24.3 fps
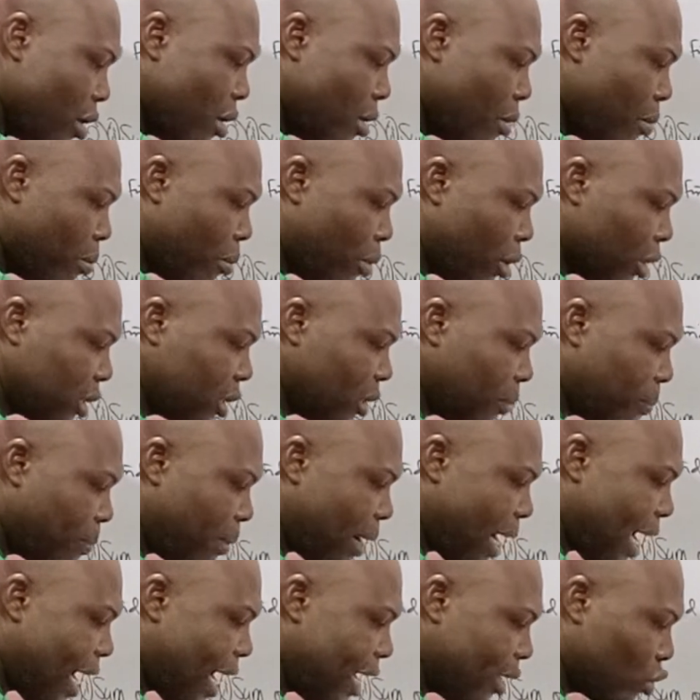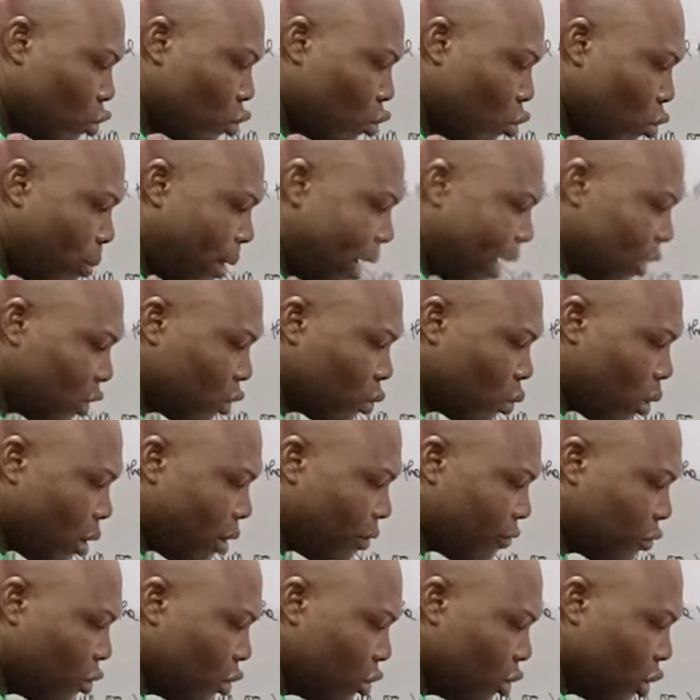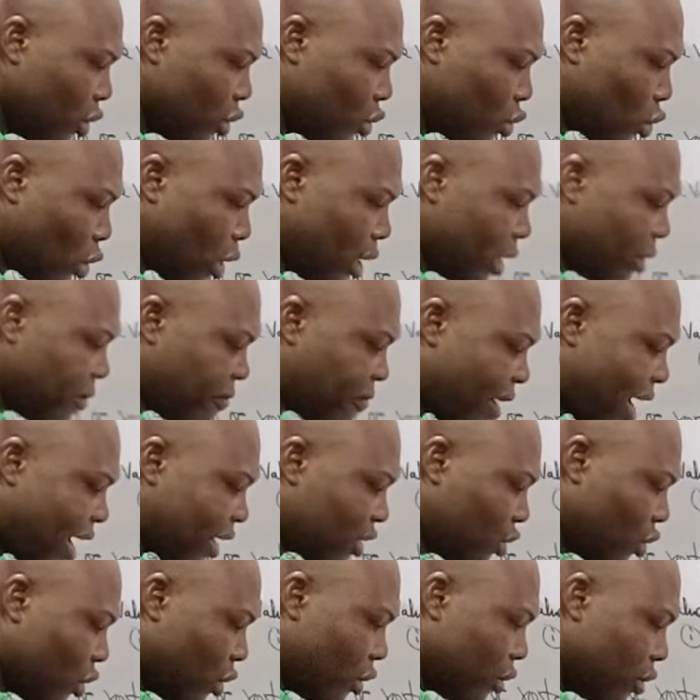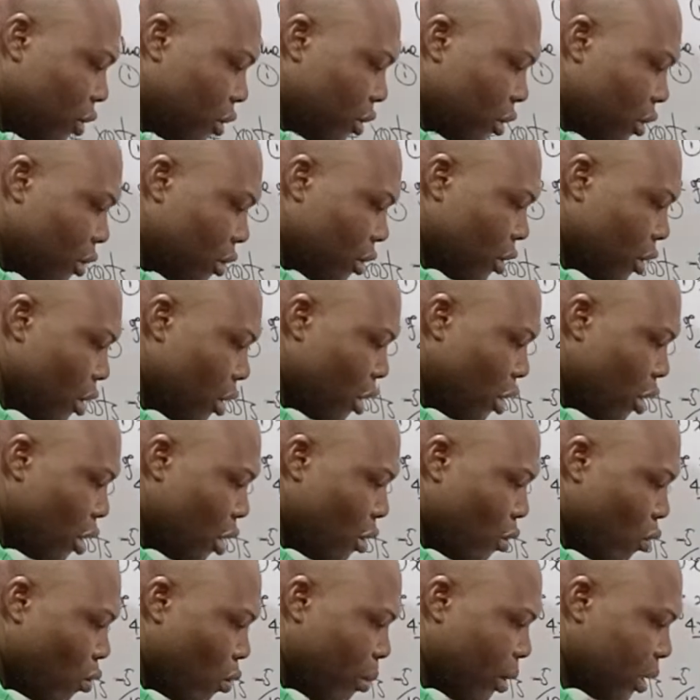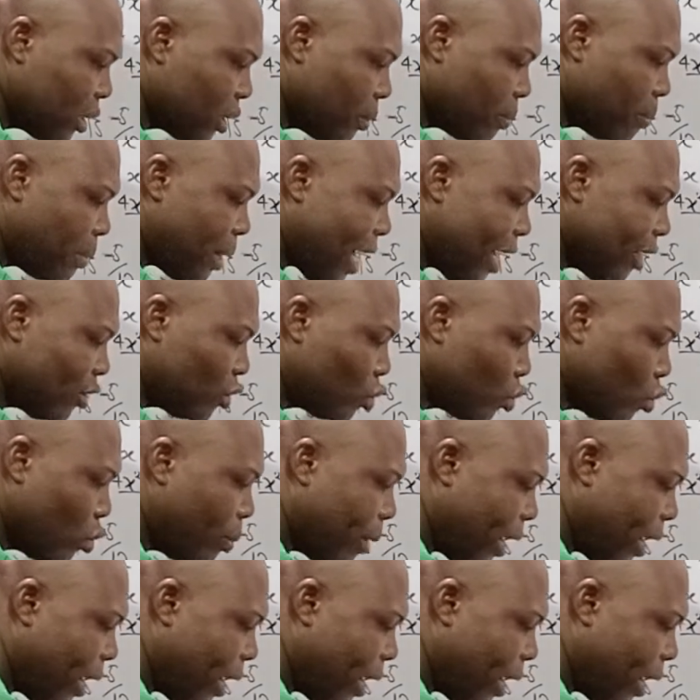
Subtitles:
Multiply through by 12 to destroy the fraction. Multiply through by